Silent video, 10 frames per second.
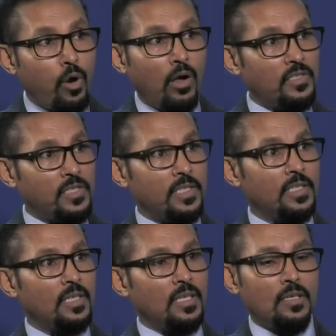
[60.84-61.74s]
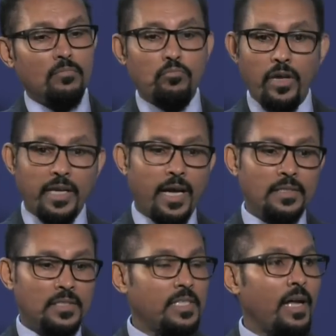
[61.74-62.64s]
policy. Many
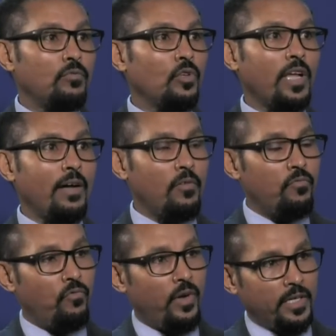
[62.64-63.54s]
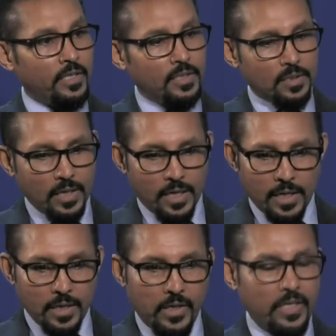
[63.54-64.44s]
countries have not have a very
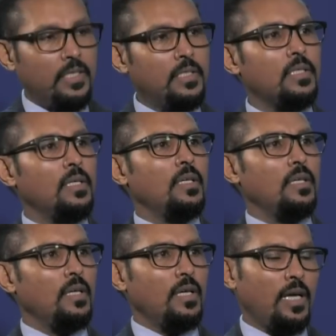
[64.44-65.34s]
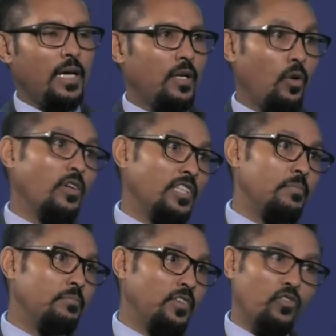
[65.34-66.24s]
uh, clear uh,
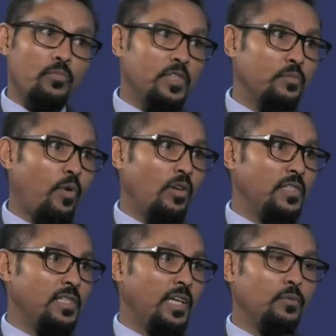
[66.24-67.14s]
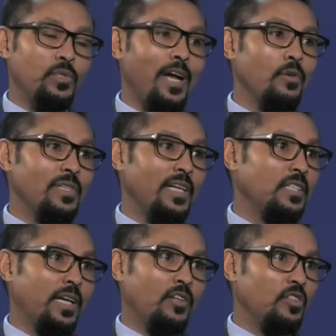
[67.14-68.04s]
long-term development policy and without
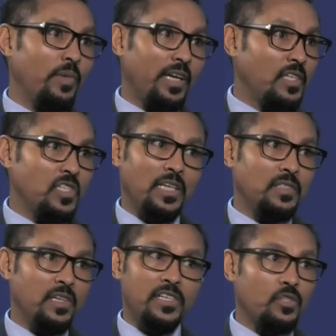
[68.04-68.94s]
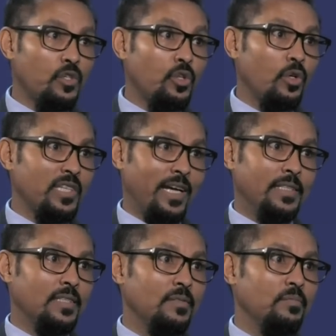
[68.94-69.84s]
that you cannot make a change. There is no
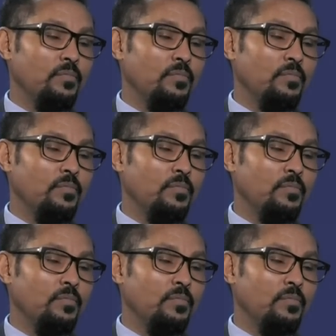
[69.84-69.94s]
shortcut.